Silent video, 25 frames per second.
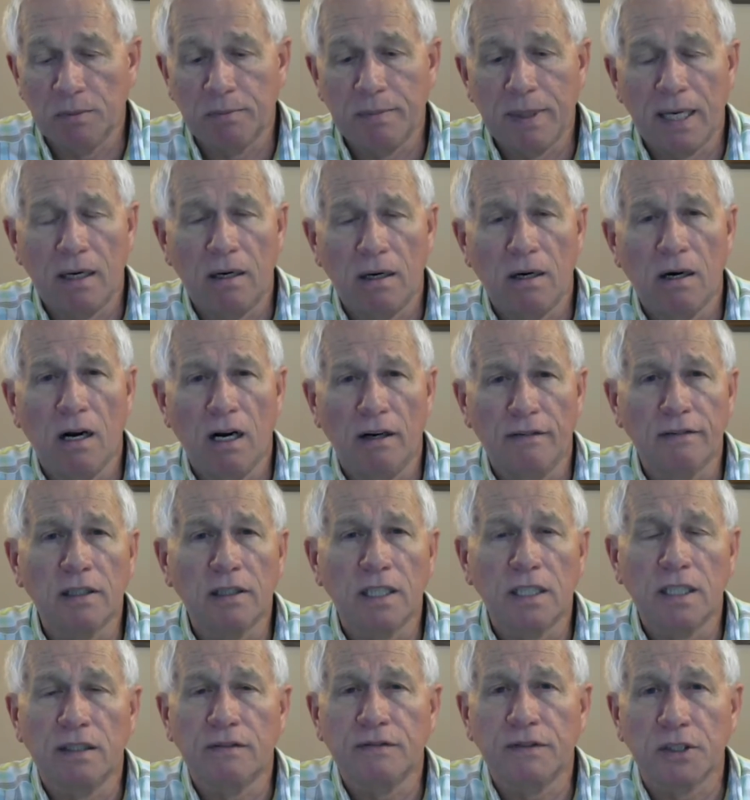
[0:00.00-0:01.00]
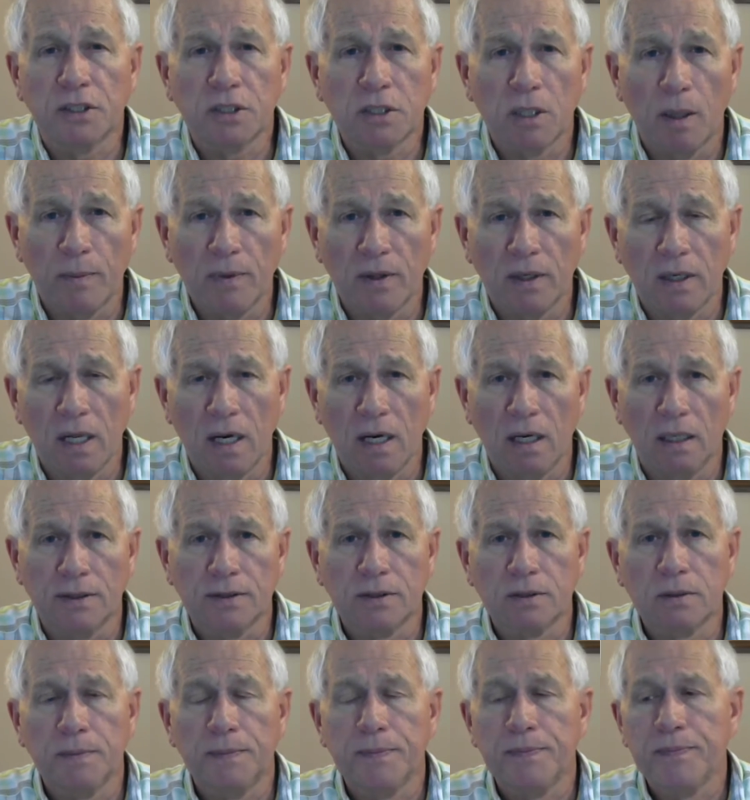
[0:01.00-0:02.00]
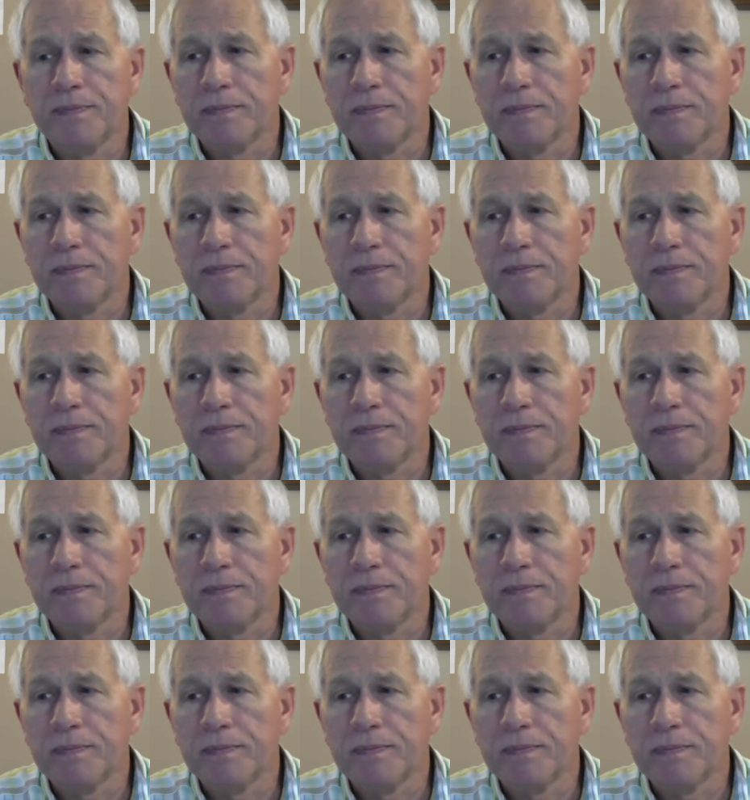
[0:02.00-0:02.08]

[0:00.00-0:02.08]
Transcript: better off looking for something else.